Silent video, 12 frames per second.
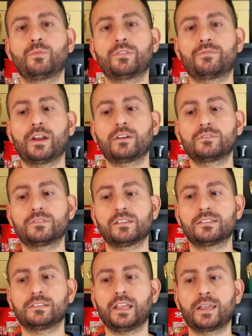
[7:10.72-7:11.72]
with
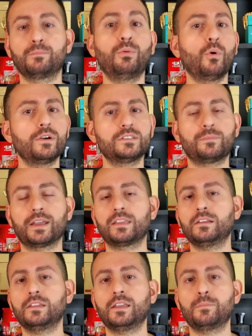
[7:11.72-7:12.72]
fragrances like Boys by
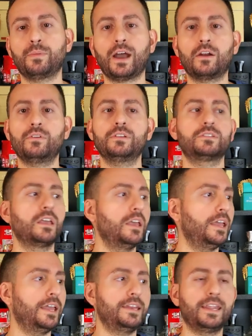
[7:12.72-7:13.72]
Kilian Paris,
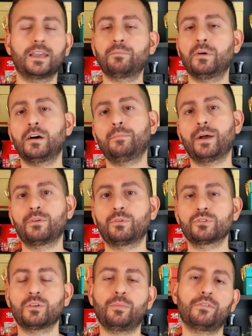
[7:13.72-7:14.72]
Enigma by
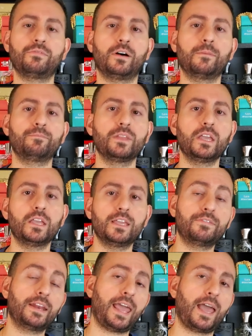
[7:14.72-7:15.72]
Roja Parfum,
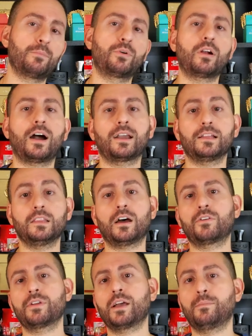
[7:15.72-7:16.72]
even Amber
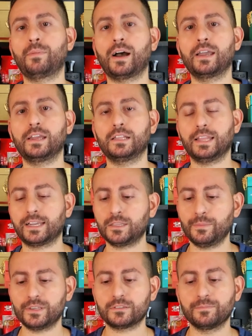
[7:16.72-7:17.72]
Aquilaria by
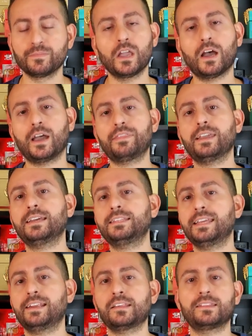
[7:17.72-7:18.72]
Electimuss, I think at
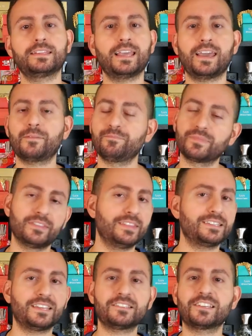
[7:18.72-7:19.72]
the end of the day,
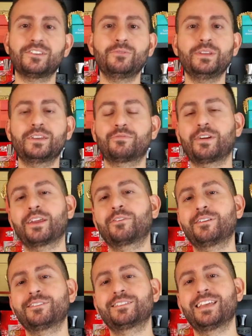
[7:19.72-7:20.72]
this is a unique
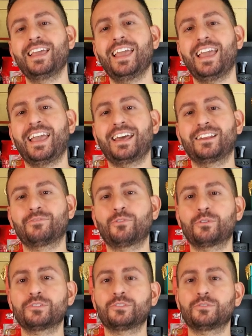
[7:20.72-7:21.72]
fragrance, and of
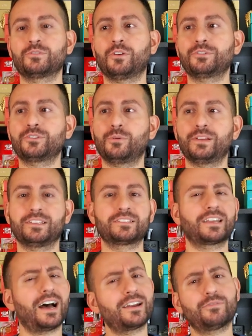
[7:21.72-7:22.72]
course, there's also an
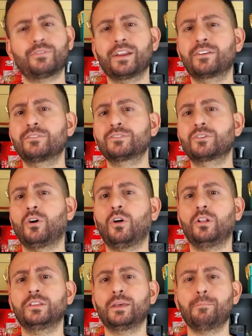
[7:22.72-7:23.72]
Escada fragrance
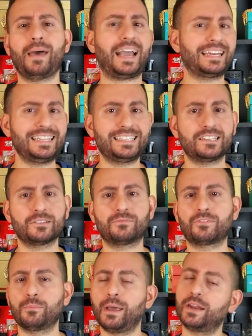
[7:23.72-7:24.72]
called Magnetism
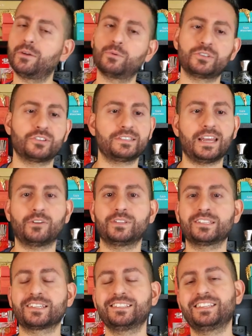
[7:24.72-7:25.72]
for Men, which is now
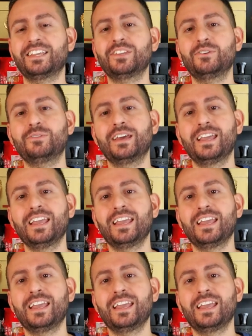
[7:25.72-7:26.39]
discontinued.